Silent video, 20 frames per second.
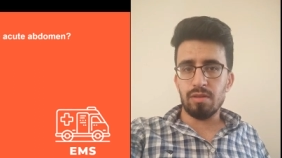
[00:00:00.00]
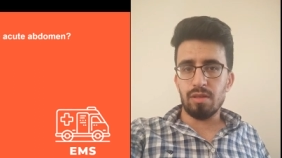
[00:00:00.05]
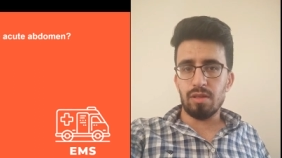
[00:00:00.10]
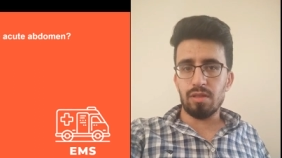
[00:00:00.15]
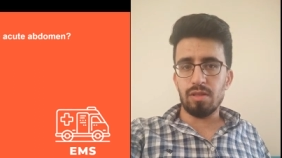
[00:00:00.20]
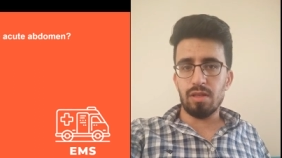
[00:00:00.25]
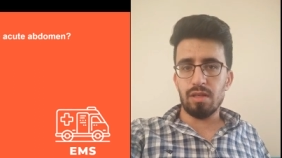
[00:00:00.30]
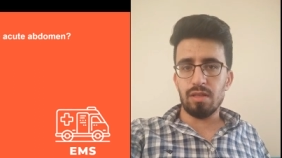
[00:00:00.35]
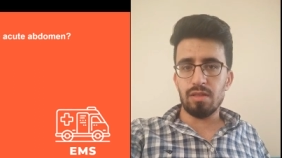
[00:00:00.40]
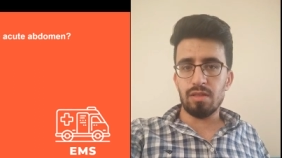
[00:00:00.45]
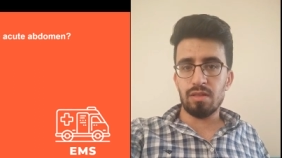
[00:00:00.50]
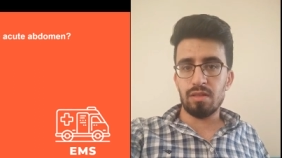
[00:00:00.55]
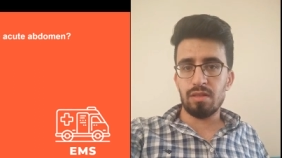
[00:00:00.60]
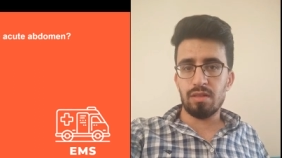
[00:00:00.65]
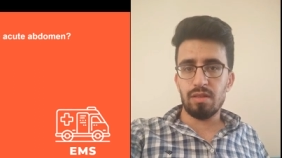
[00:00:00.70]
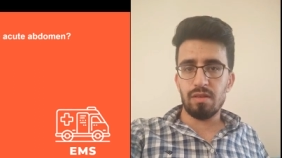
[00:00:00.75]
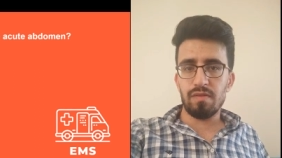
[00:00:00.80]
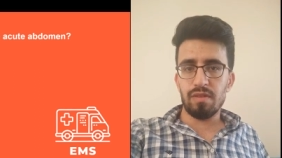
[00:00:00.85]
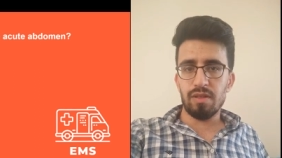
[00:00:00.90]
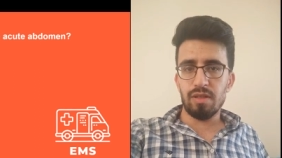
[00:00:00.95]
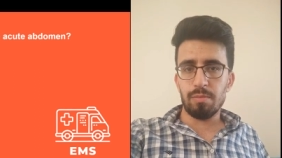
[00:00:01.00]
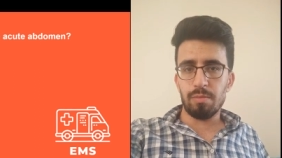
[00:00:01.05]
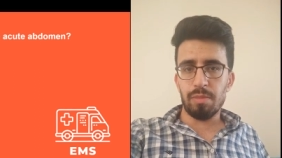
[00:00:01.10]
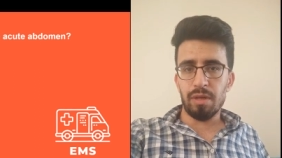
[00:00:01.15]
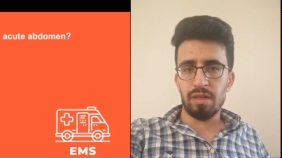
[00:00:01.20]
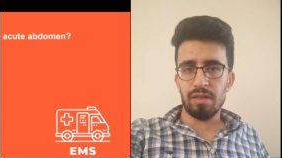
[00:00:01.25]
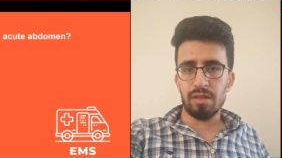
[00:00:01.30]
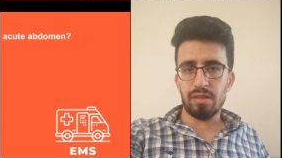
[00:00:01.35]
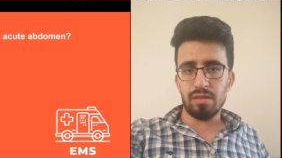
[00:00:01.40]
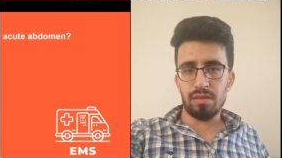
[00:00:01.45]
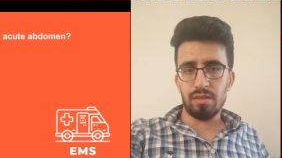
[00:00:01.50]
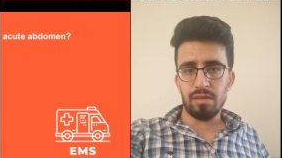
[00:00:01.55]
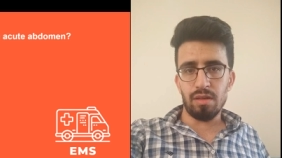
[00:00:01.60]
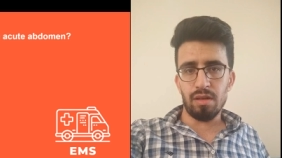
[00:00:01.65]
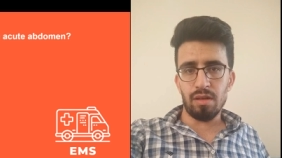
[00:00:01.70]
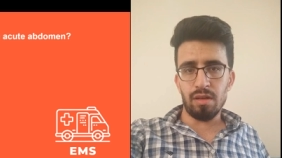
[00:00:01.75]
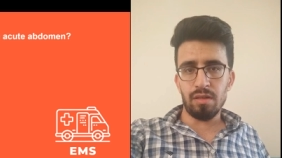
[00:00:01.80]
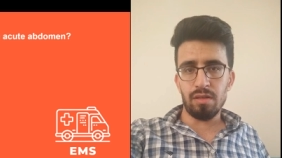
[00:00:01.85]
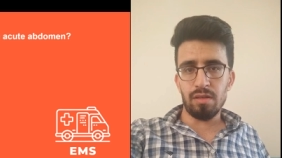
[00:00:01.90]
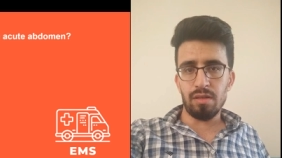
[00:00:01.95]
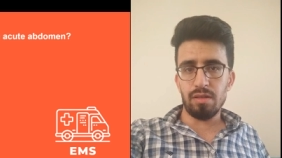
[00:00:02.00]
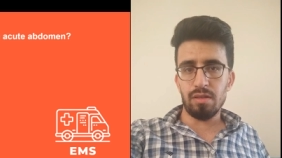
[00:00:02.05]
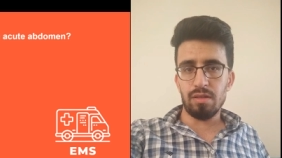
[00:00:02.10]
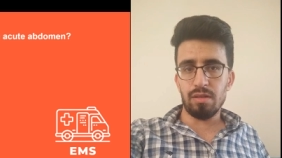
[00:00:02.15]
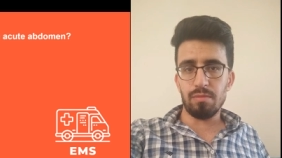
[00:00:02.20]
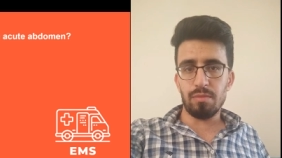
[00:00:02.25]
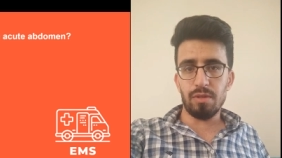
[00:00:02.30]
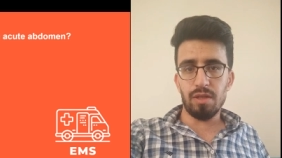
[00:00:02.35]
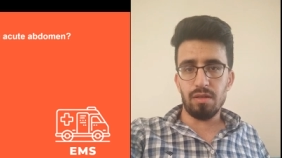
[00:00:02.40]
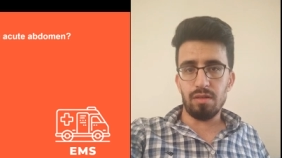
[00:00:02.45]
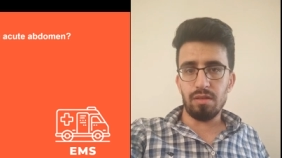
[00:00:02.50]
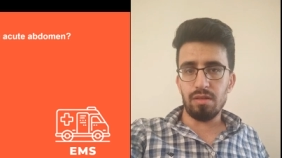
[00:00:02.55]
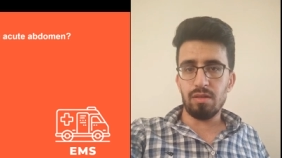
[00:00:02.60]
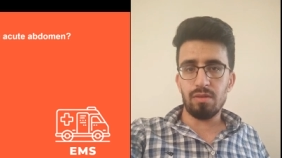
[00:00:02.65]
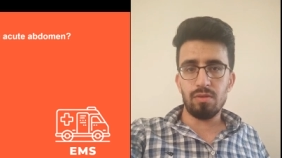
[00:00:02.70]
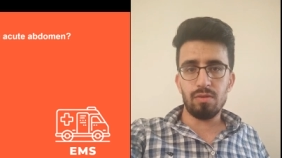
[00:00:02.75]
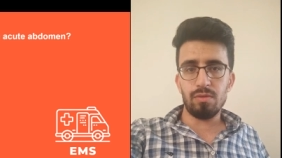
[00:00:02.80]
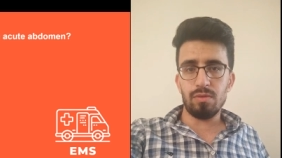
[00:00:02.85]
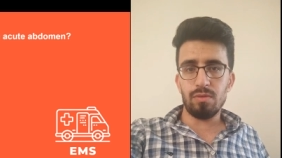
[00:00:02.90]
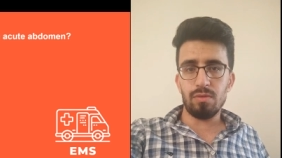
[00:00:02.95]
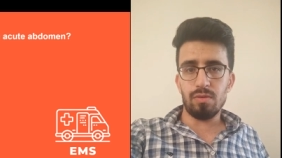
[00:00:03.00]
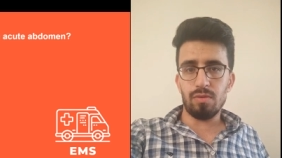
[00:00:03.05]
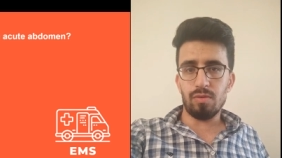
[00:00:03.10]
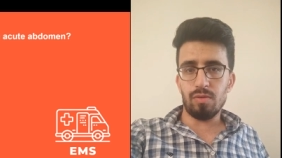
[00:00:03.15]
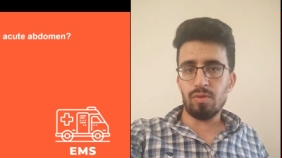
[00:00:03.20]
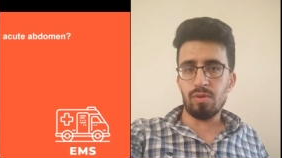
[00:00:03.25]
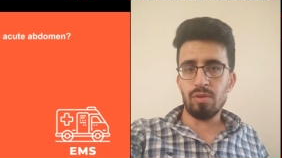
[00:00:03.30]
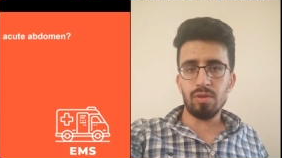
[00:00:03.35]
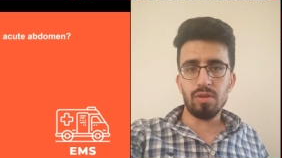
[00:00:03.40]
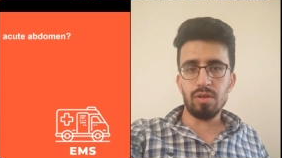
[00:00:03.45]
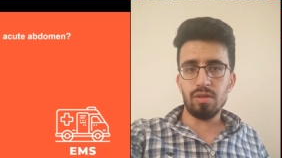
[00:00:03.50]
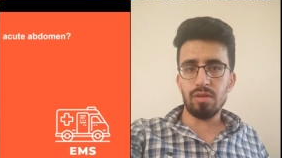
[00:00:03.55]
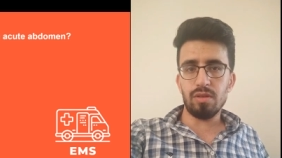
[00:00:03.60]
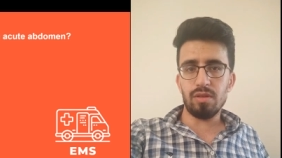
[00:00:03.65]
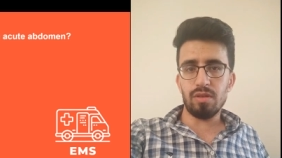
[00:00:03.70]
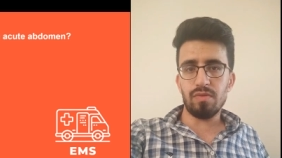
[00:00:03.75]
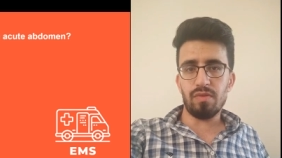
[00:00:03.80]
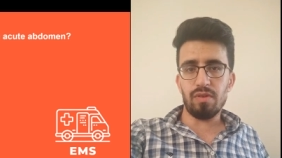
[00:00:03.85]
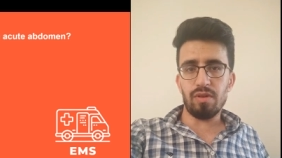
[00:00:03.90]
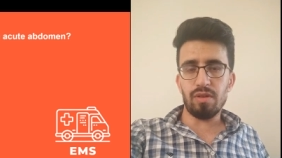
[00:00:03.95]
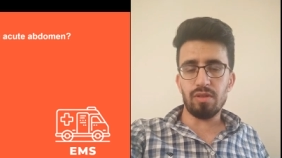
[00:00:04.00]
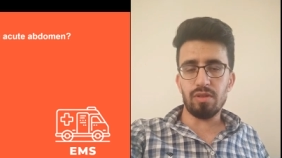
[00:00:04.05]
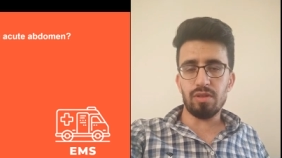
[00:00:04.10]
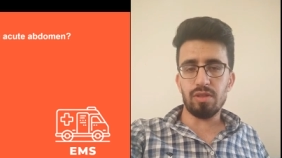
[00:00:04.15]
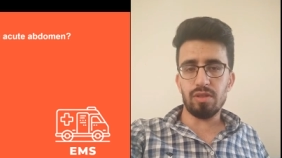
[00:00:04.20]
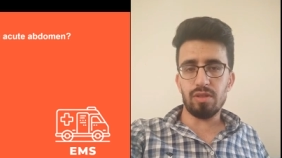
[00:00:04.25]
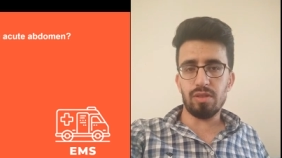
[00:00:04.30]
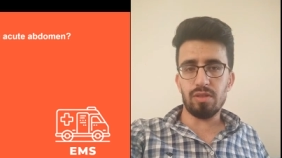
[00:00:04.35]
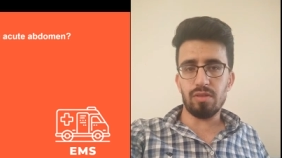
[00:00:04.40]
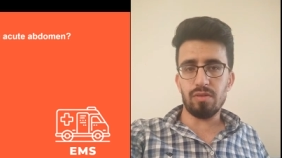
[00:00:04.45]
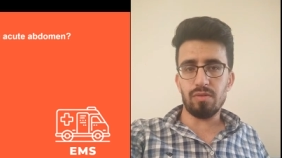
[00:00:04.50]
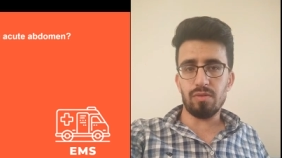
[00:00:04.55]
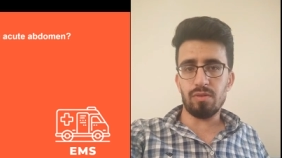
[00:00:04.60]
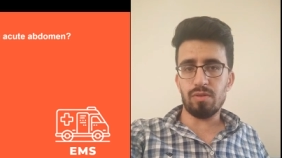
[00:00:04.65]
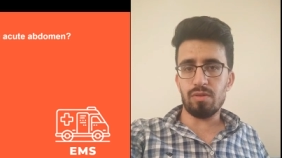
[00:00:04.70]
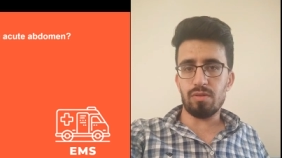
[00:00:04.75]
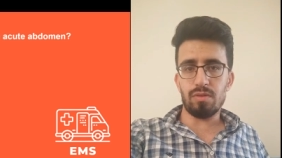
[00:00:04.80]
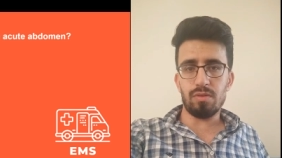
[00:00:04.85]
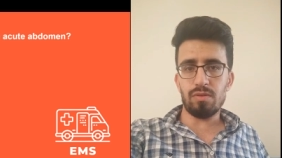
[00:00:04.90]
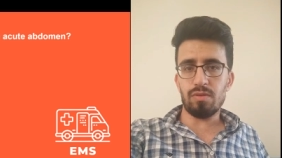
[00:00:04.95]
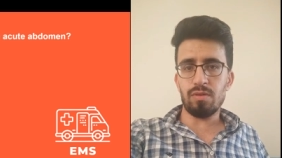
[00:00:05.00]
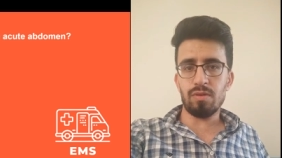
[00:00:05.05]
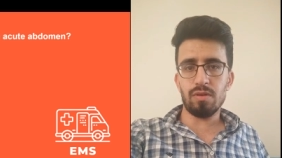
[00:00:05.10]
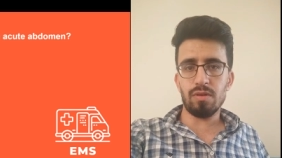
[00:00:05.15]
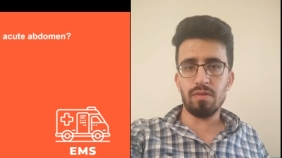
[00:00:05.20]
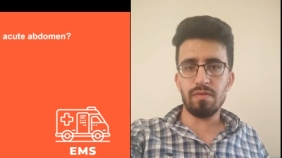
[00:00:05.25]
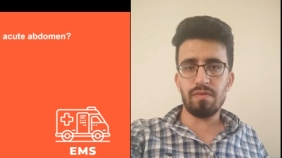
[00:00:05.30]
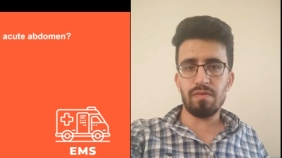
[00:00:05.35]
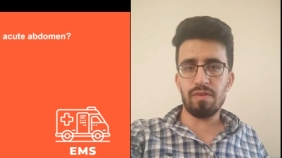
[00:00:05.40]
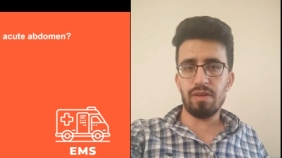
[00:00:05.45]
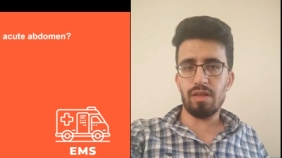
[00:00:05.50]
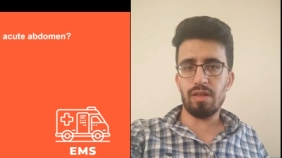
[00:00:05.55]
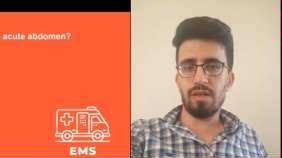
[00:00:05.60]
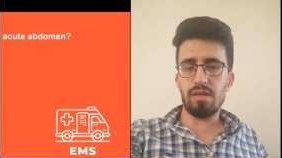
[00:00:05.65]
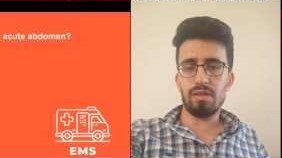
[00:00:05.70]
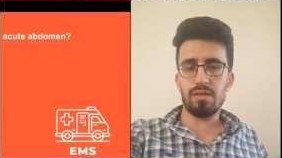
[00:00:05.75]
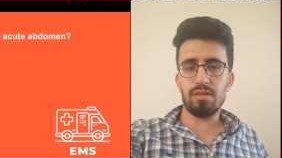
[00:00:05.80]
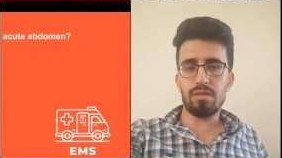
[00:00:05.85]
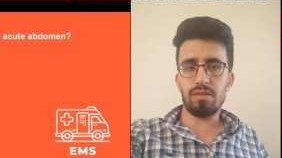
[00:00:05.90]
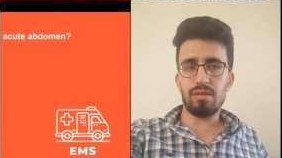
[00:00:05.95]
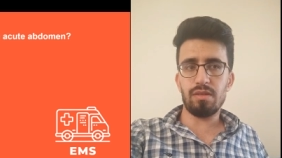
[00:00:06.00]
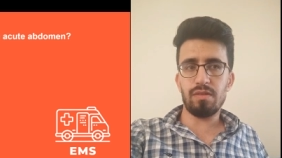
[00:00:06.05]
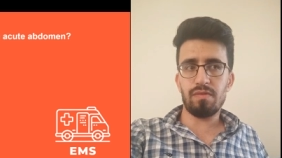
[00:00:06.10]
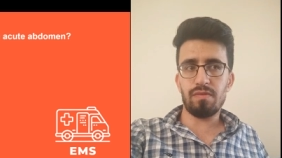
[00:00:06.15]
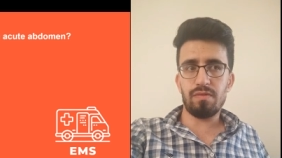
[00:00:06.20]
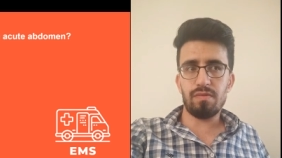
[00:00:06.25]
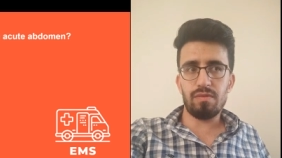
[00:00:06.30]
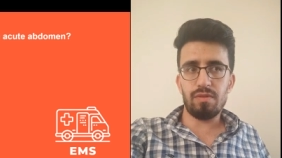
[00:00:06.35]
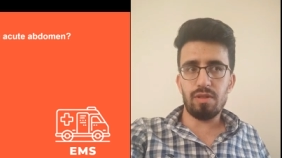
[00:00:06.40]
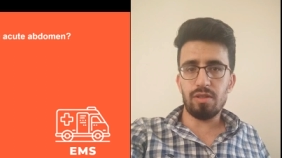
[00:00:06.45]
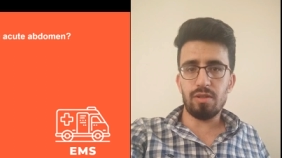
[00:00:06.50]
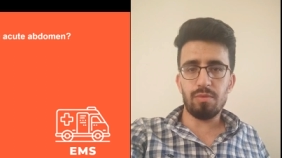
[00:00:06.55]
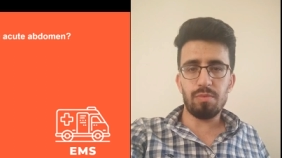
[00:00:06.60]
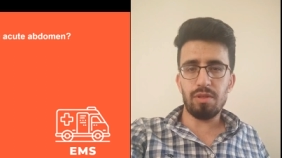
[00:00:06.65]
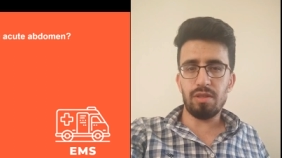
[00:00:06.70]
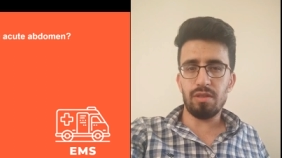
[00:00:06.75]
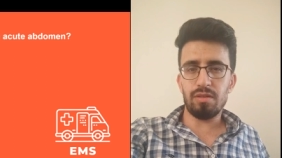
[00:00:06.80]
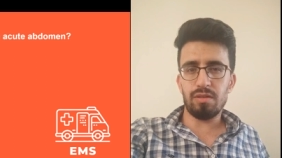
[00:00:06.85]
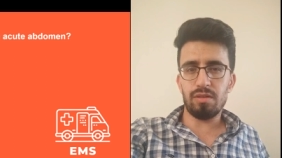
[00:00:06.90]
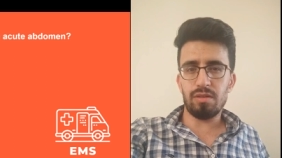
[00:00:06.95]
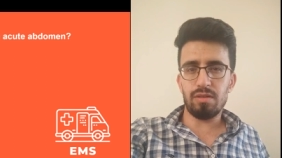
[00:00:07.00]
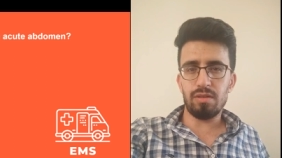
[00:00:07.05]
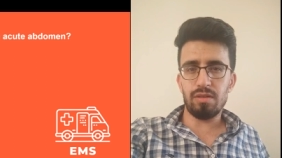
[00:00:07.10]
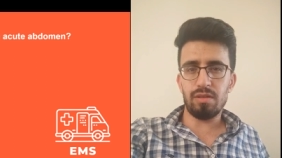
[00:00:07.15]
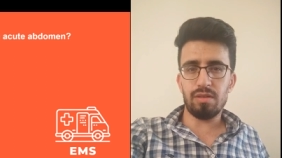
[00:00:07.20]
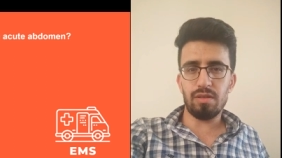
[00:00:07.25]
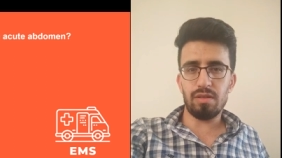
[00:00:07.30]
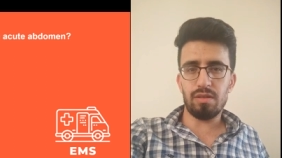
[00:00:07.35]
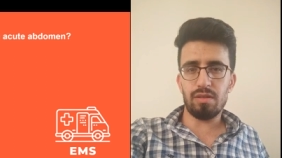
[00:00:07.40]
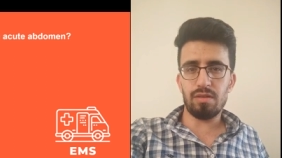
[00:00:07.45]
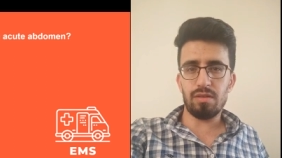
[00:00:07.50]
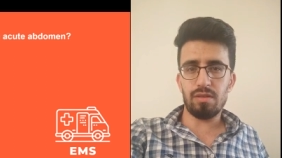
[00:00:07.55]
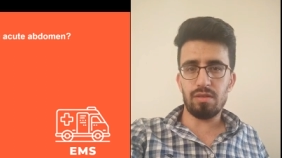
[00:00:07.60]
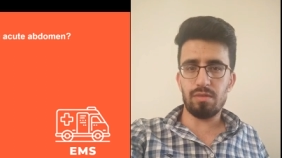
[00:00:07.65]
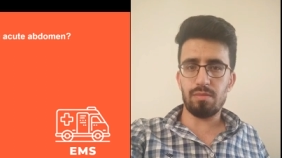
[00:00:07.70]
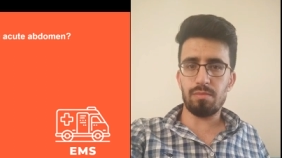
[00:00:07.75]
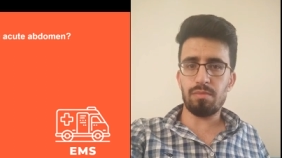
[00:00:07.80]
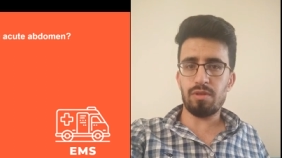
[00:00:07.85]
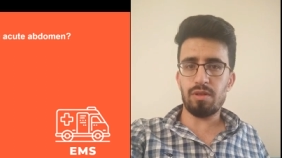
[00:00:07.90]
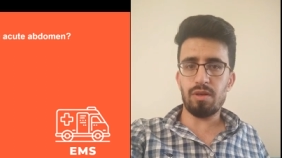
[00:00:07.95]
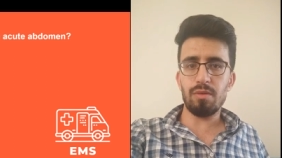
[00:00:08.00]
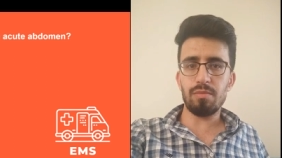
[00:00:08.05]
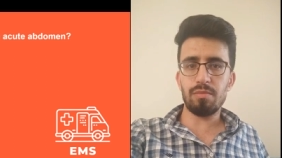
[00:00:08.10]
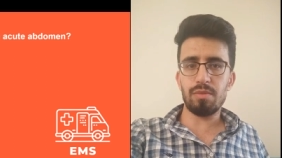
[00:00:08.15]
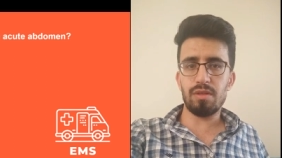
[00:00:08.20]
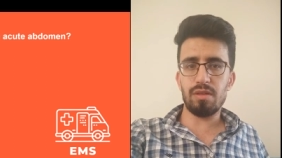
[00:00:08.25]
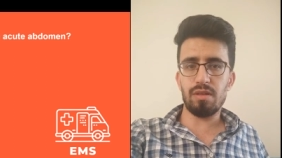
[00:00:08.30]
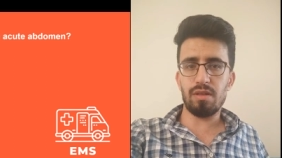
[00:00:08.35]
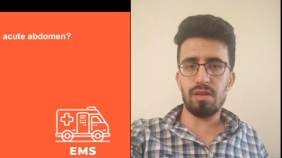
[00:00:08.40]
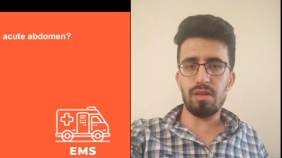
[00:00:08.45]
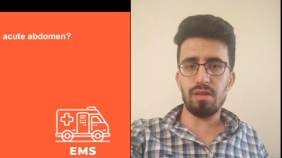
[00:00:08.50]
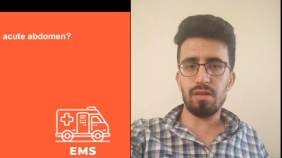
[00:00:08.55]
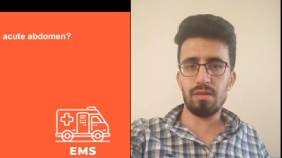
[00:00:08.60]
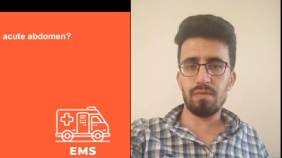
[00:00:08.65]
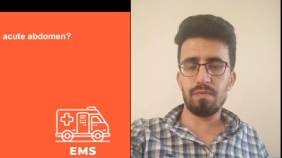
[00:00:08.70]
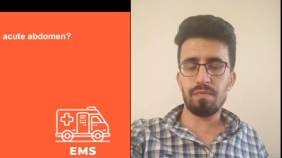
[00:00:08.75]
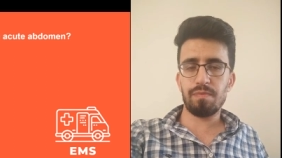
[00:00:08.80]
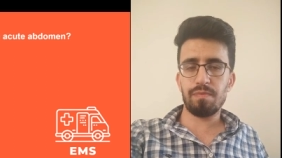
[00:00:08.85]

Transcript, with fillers: such as severe pancreatitis, may lead to organ dysfunction or organ failure if not being treated promptly.